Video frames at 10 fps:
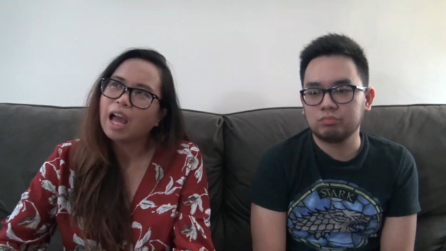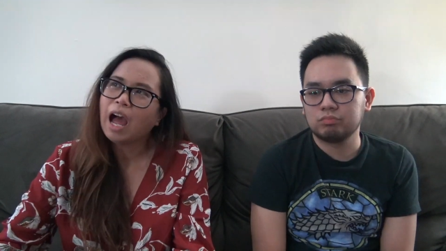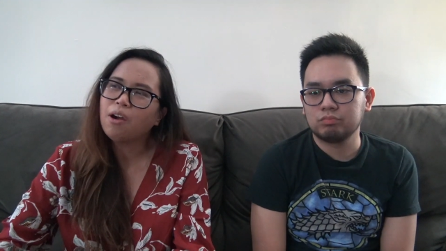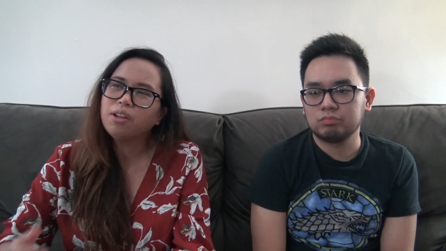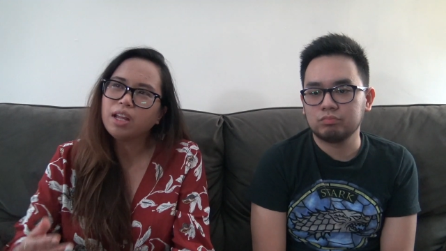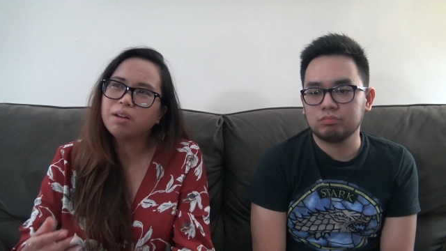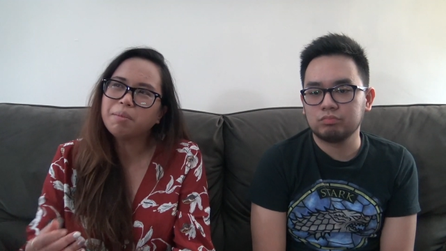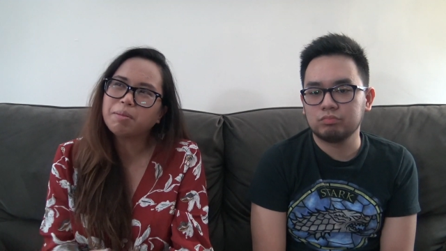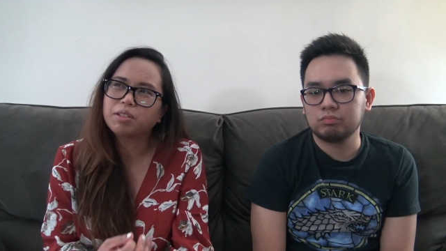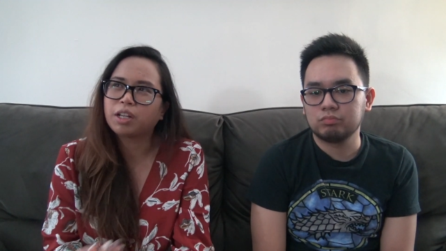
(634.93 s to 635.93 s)
Speaker 1: How are they gonna
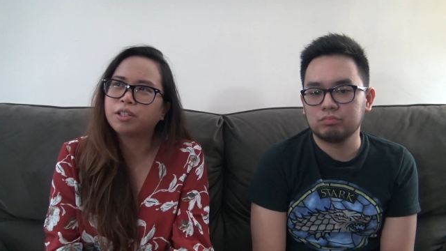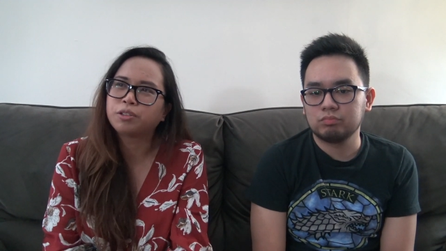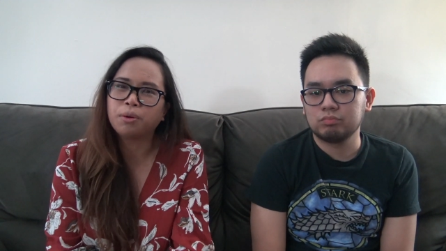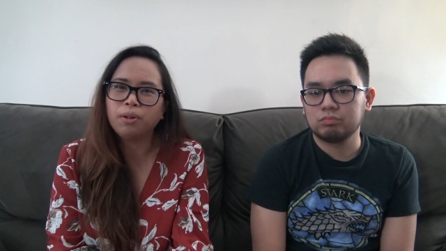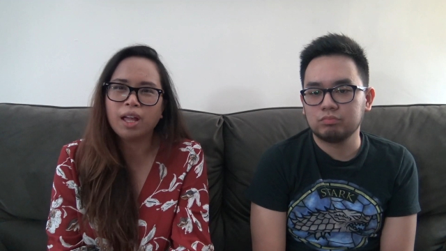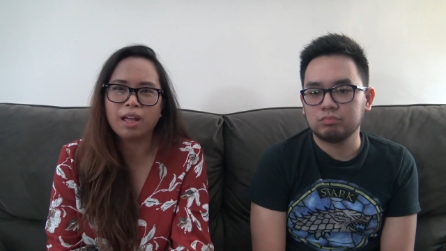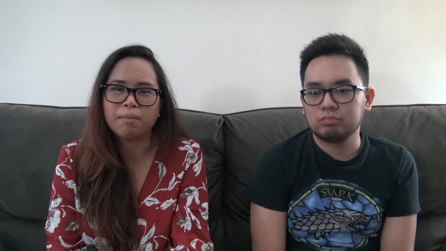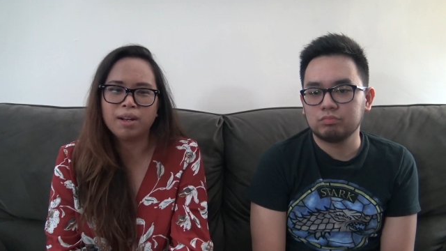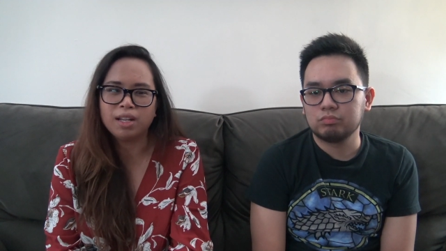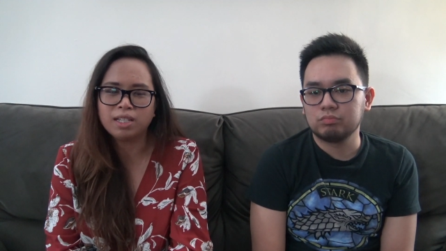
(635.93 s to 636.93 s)
be able to control
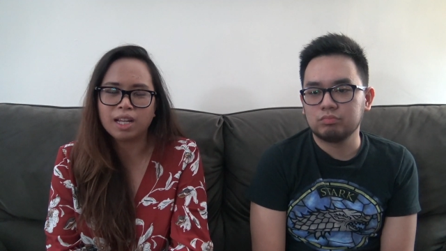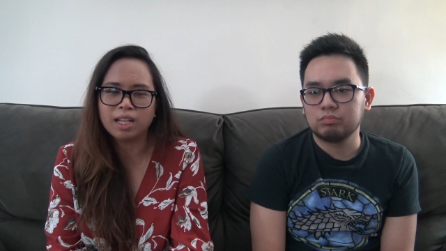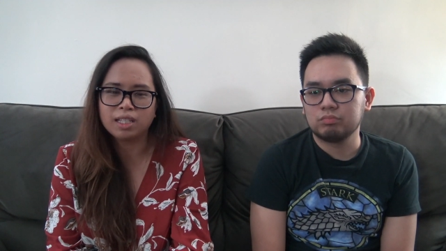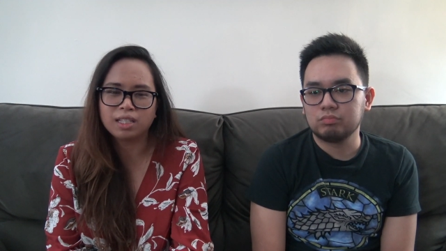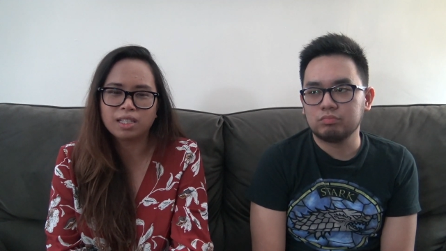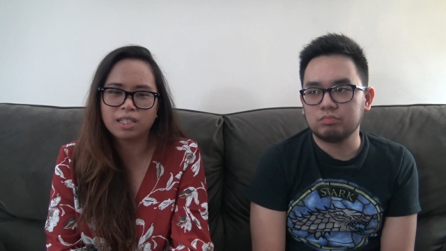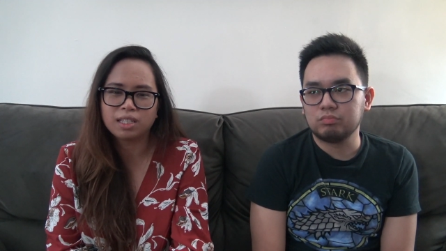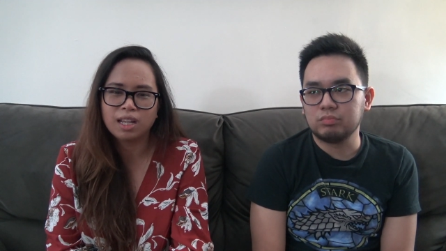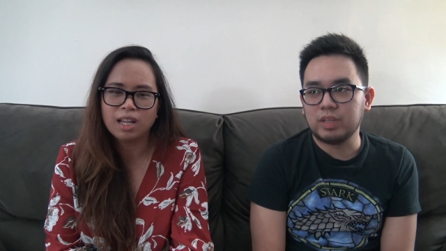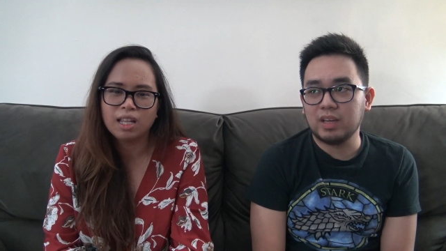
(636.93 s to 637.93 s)
him in a sense?